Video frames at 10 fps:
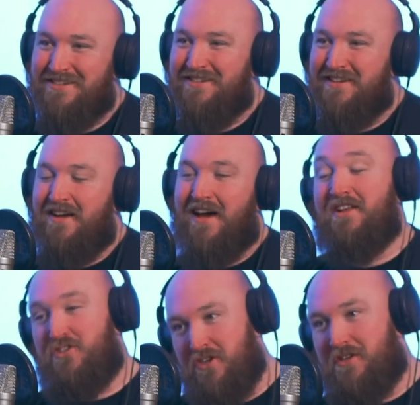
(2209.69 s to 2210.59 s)
Yeah, and
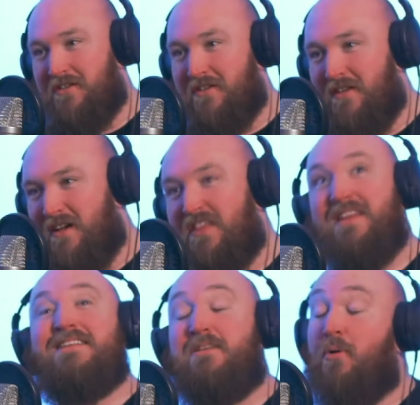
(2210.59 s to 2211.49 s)
it shouldn't. I
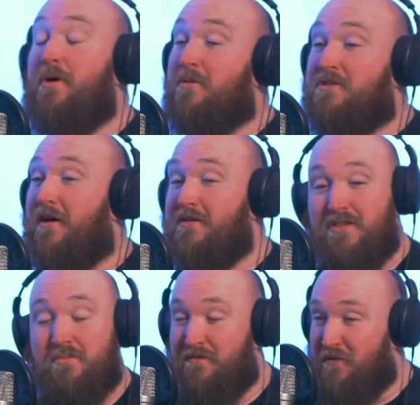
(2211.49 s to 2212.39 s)
think that's the point I was going
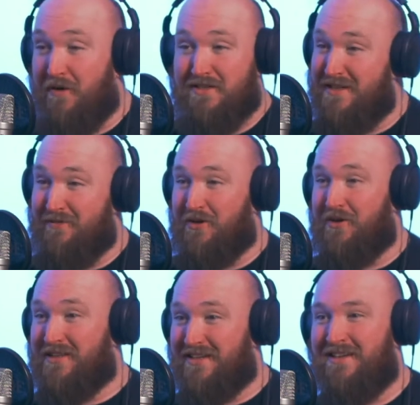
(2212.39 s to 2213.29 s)
to before. I just never
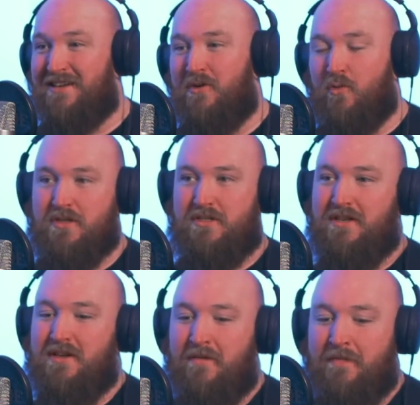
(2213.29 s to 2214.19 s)
got there. Was
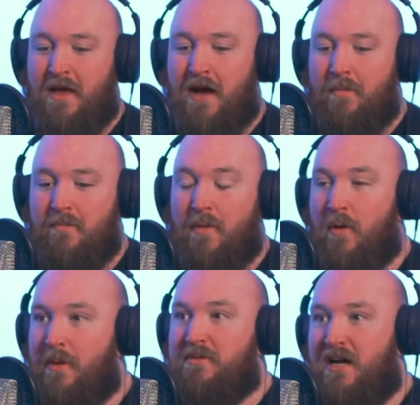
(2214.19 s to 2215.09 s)
um, yeah,
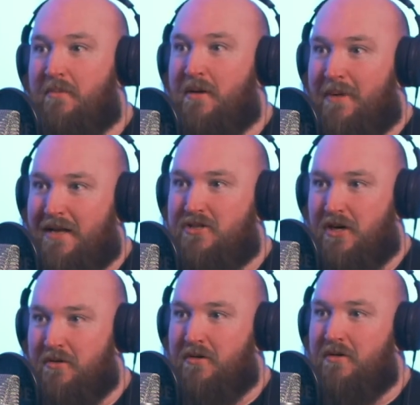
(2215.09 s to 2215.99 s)
when people tell me a bad
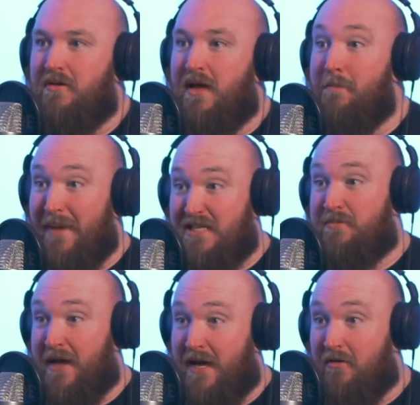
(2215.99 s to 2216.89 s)
joke, it
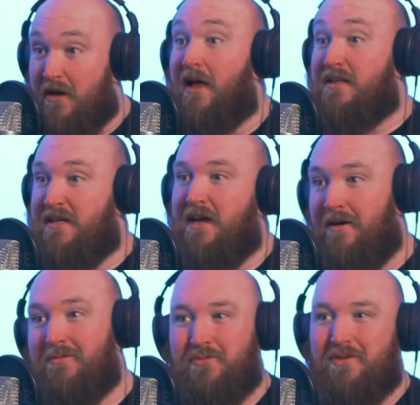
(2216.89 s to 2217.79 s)
makes me angry. Like saying,
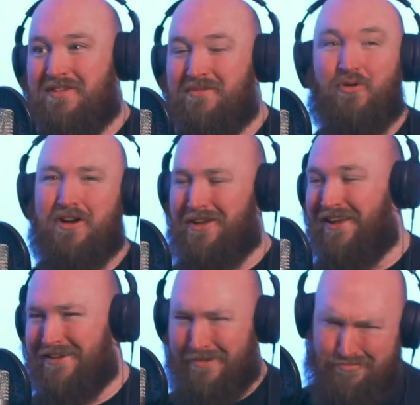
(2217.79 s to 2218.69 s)
"Oh, yeah. what, what are you
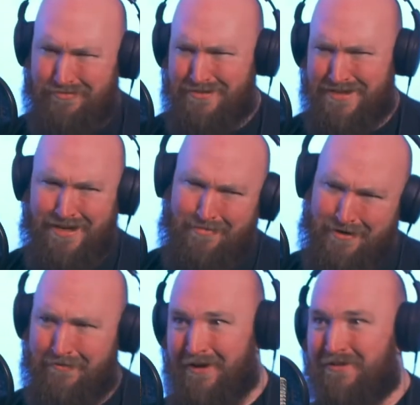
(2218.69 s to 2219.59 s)
like a Daily
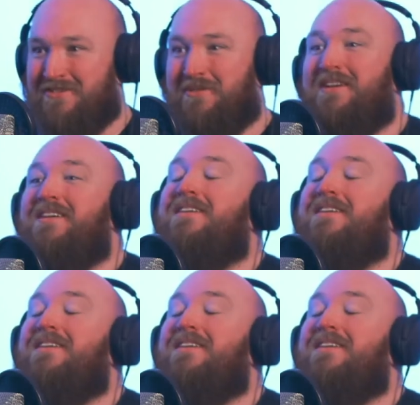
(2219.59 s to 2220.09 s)
Mail reader or something?"